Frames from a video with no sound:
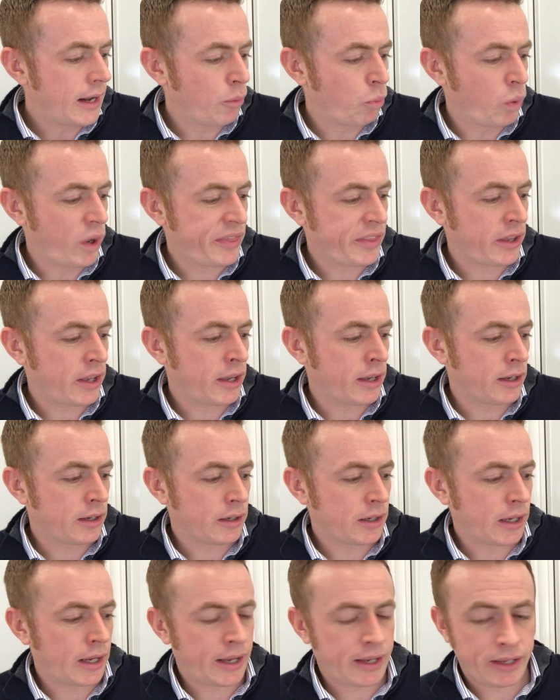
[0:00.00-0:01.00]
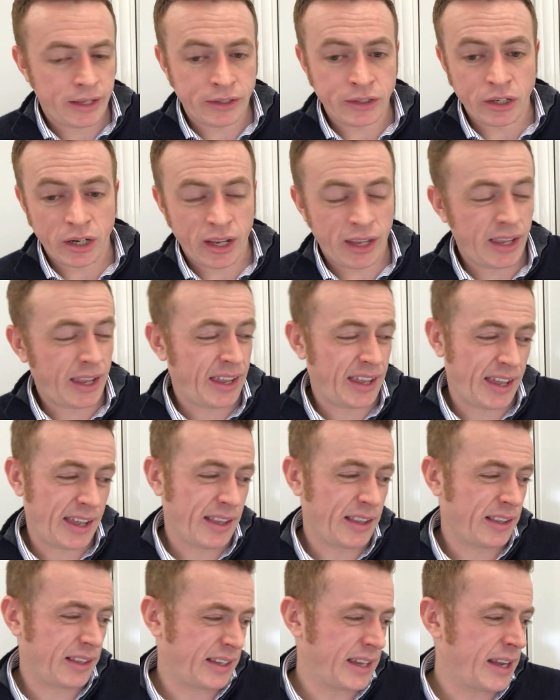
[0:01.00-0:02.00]
whether you know
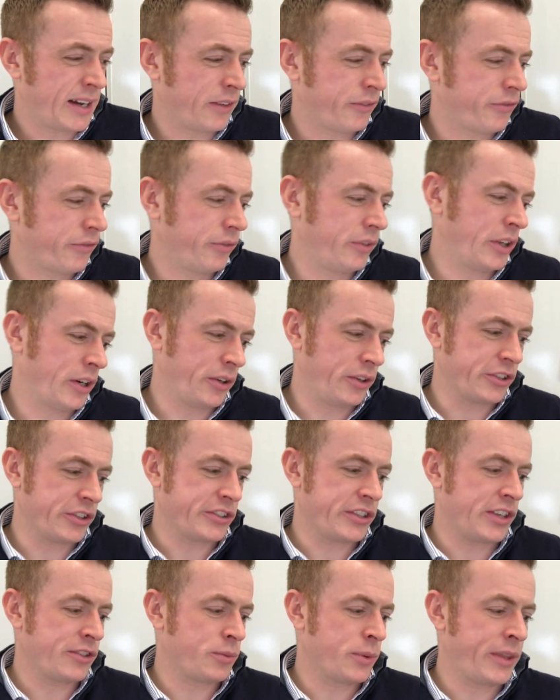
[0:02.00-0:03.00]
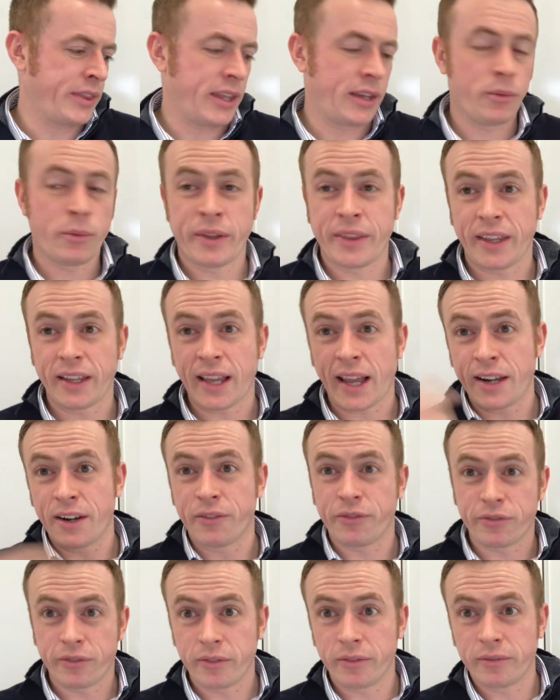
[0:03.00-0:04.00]
it kind of, you know, it just says when they kind
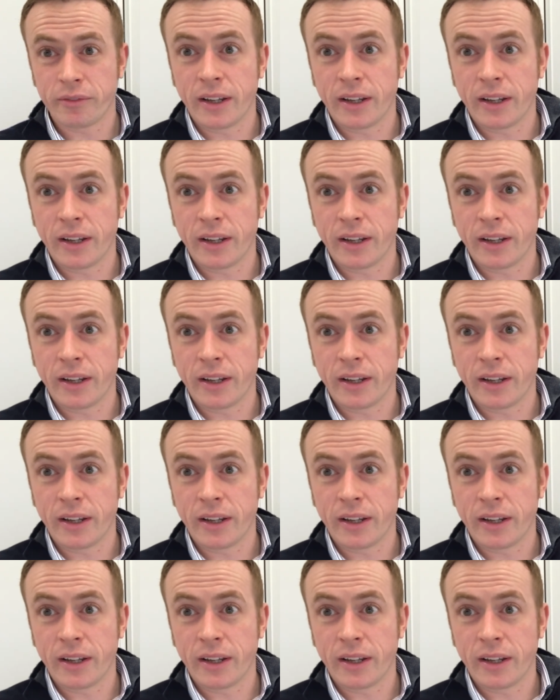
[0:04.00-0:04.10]
of